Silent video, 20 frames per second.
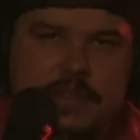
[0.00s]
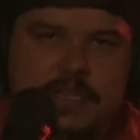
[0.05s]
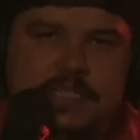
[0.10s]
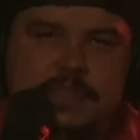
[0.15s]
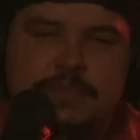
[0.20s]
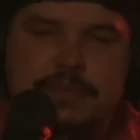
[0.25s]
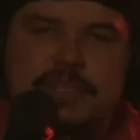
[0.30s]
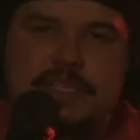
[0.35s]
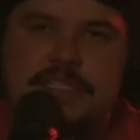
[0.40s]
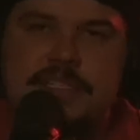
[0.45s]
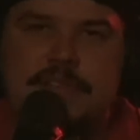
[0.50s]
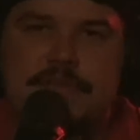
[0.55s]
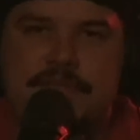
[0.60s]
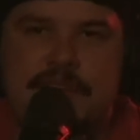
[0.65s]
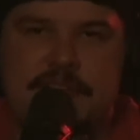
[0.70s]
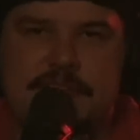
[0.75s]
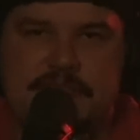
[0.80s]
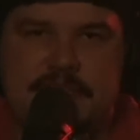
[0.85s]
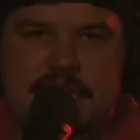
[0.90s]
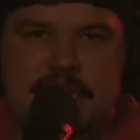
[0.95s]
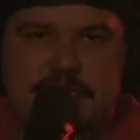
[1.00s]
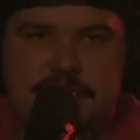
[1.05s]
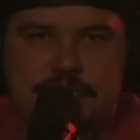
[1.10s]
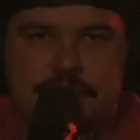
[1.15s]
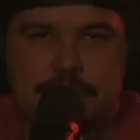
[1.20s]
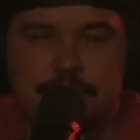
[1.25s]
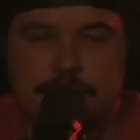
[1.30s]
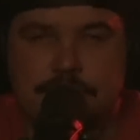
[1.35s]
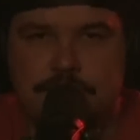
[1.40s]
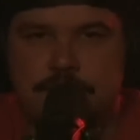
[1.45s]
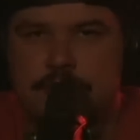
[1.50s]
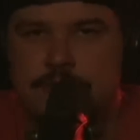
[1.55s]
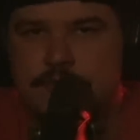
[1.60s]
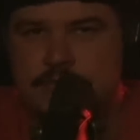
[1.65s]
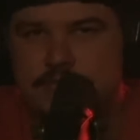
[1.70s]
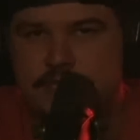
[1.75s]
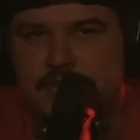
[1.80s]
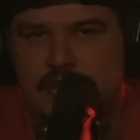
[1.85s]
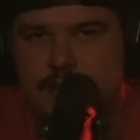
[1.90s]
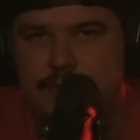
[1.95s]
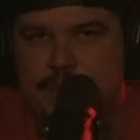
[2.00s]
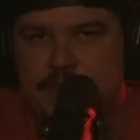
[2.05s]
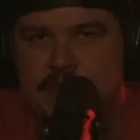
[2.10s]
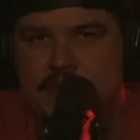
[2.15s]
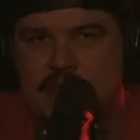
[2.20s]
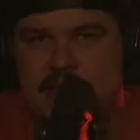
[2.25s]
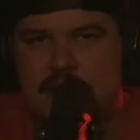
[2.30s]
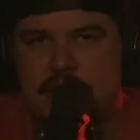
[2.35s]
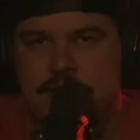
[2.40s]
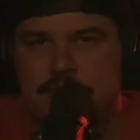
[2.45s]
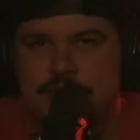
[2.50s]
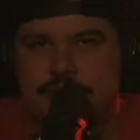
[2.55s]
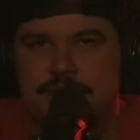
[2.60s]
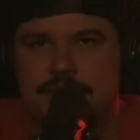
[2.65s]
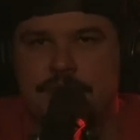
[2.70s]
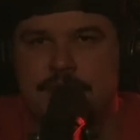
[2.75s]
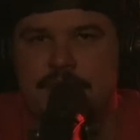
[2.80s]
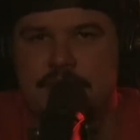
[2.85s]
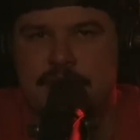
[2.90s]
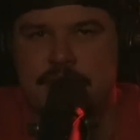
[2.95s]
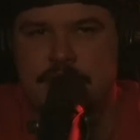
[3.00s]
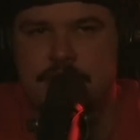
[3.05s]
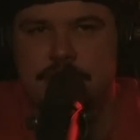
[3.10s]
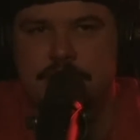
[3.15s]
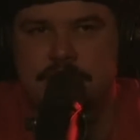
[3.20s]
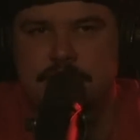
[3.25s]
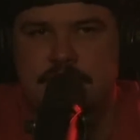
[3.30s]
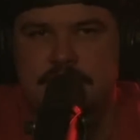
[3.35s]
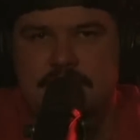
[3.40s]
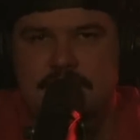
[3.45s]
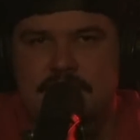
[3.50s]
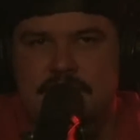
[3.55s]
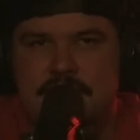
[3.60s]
These police investigations were so sloppy and careless through the years